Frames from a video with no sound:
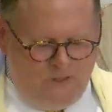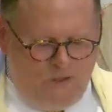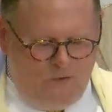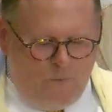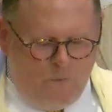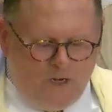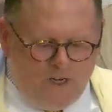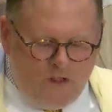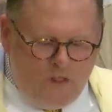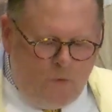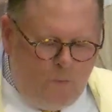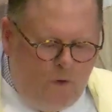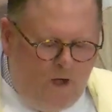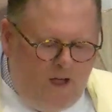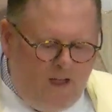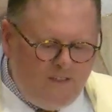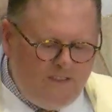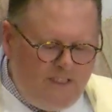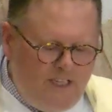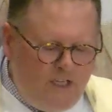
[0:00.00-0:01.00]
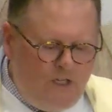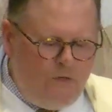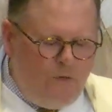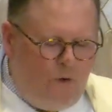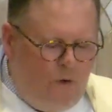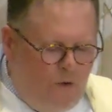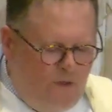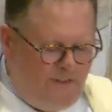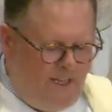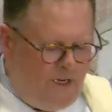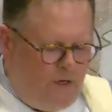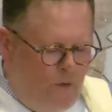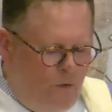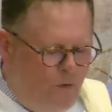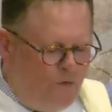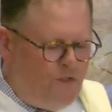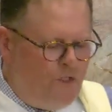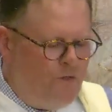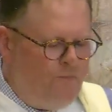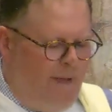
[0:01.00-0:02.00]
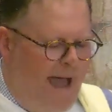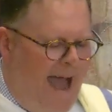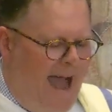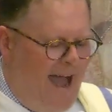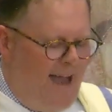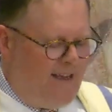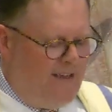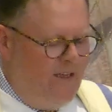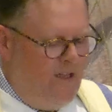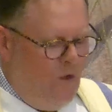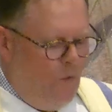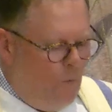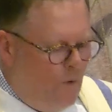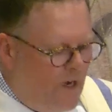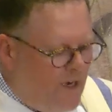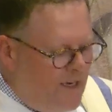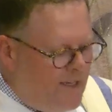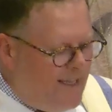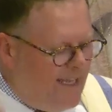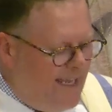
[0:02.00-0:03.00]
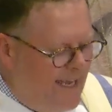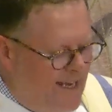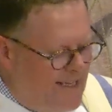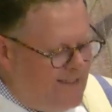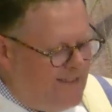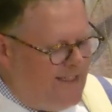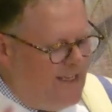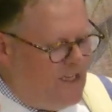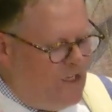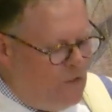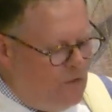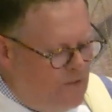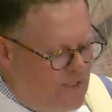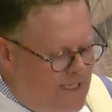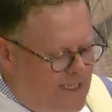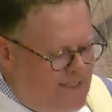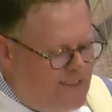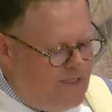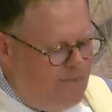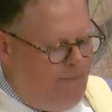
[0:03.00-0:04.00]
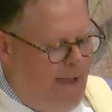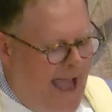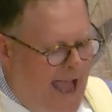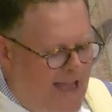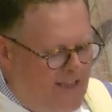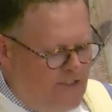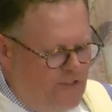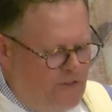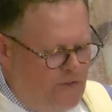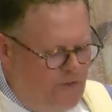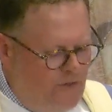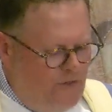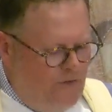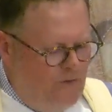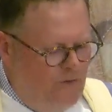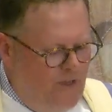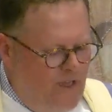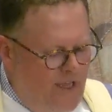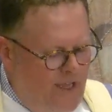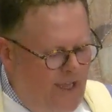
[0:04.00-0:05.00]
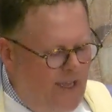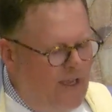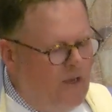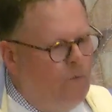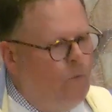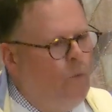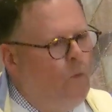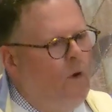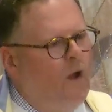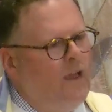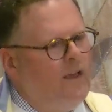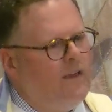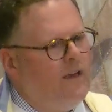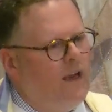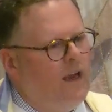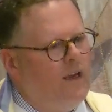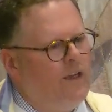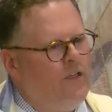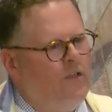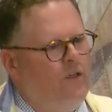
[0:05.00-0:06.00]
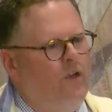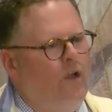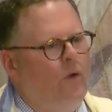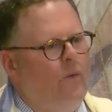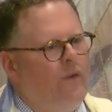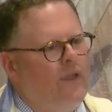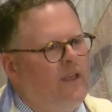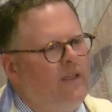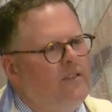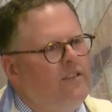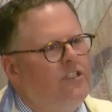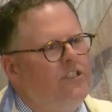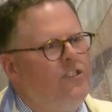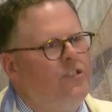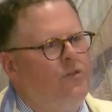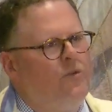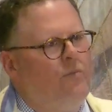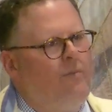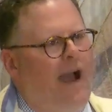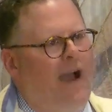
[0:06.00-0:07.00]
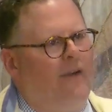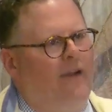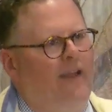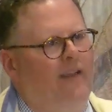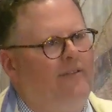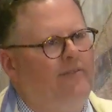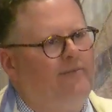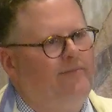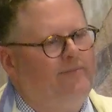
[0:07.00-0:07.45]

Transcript: What are the walls that hold you back? What are the gates that you need to pass through? And what are you going to do about it?